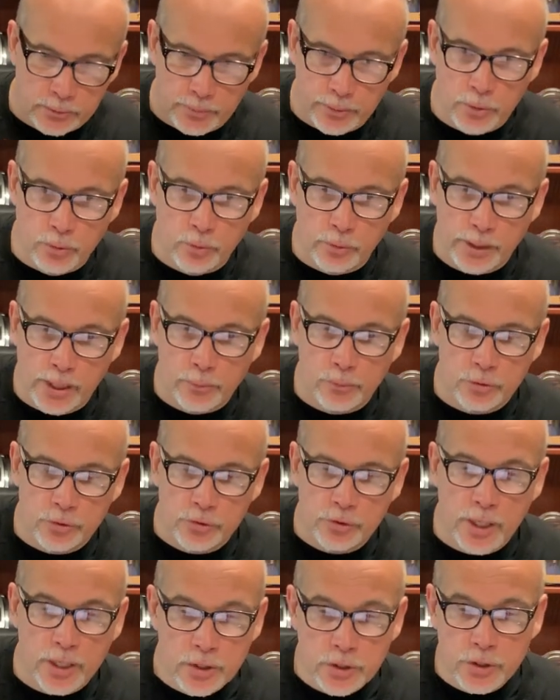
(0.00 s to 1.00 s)
behold, I will
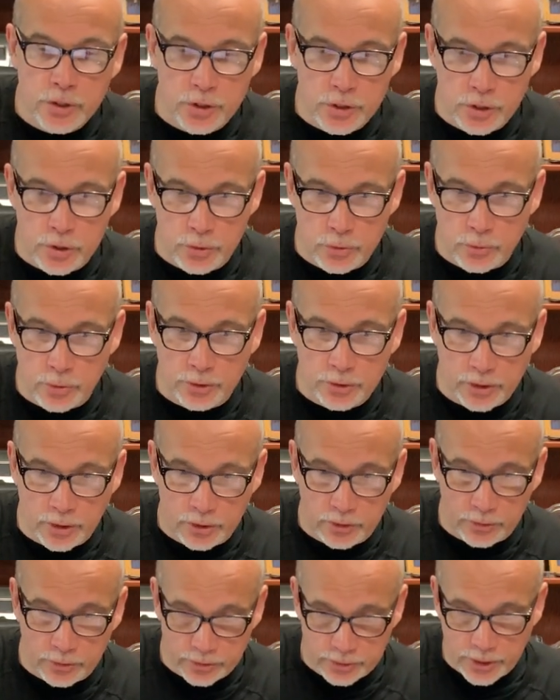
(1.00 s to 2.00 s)
send you
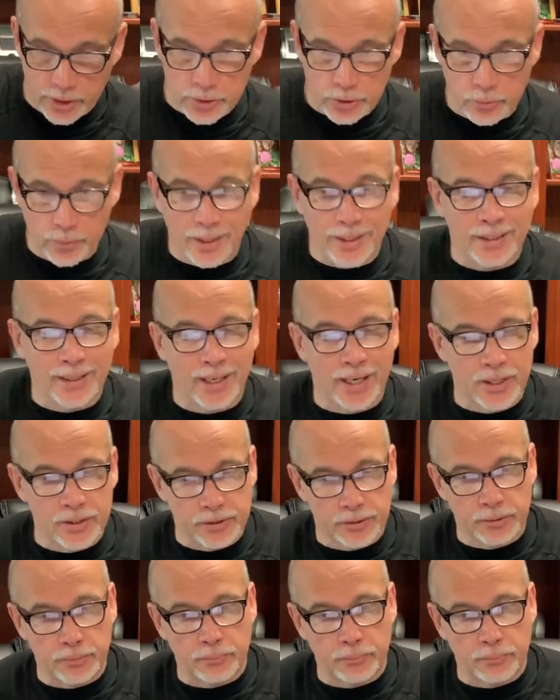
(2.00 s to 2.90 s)
Elijah